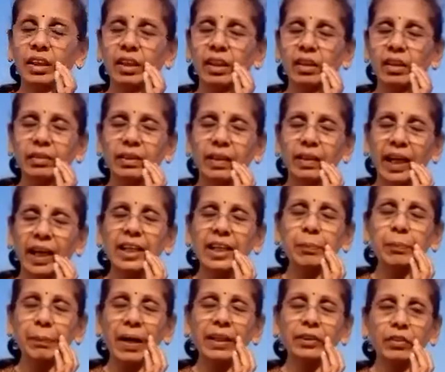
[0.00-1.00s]
right
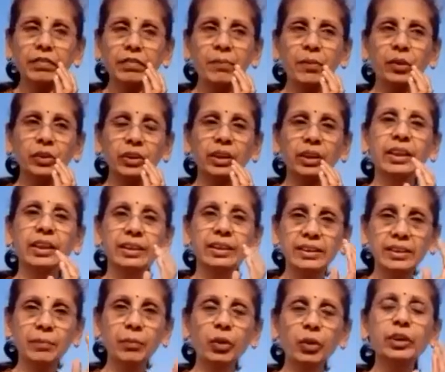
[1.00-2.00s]
path of moksha, that is
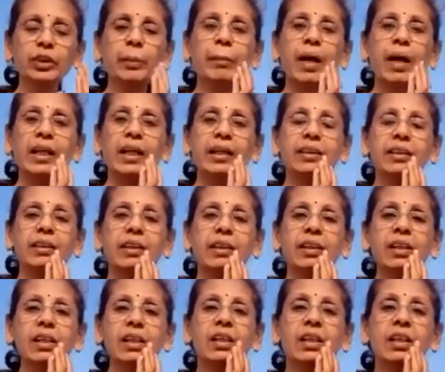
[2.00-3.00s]
the moksha
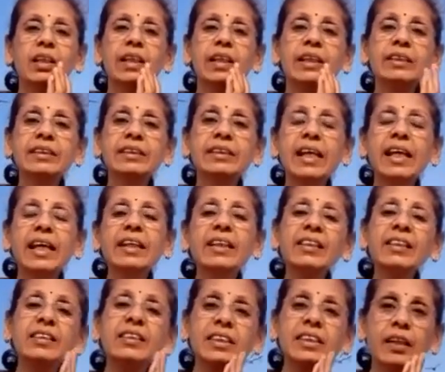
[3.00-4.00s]
marga, is there in
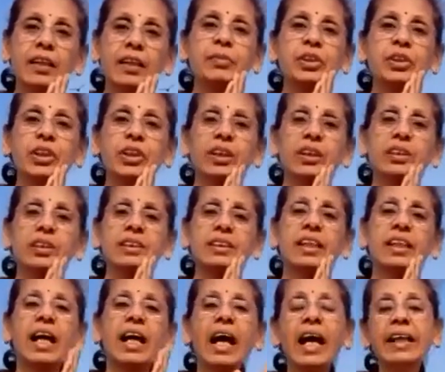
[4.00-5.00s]
the scriptures,
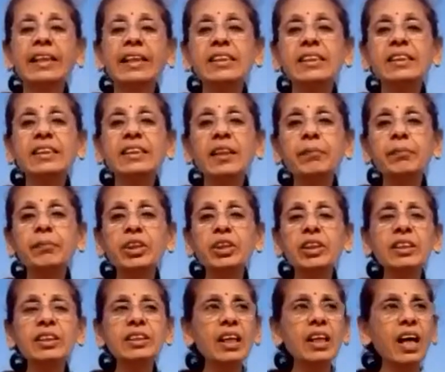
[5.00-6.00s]
and the
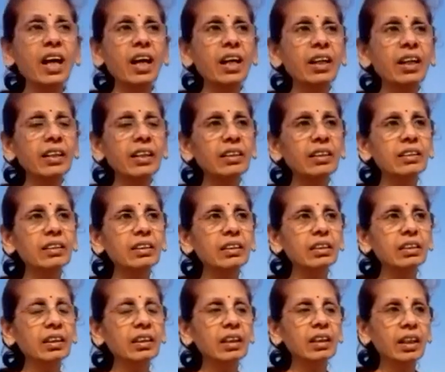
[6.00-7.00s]
scriptures are
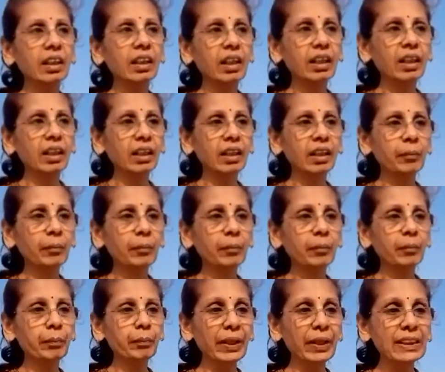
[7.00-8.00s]

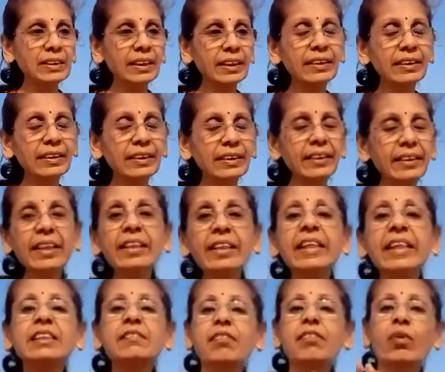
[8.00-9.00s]
presented in these
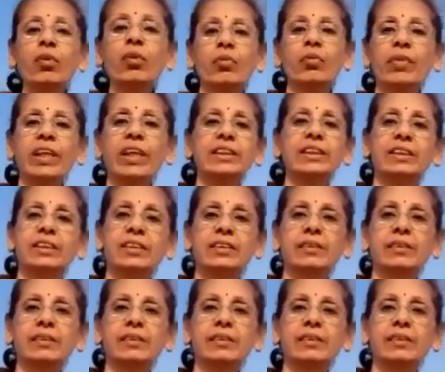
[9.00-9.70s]
4 ways.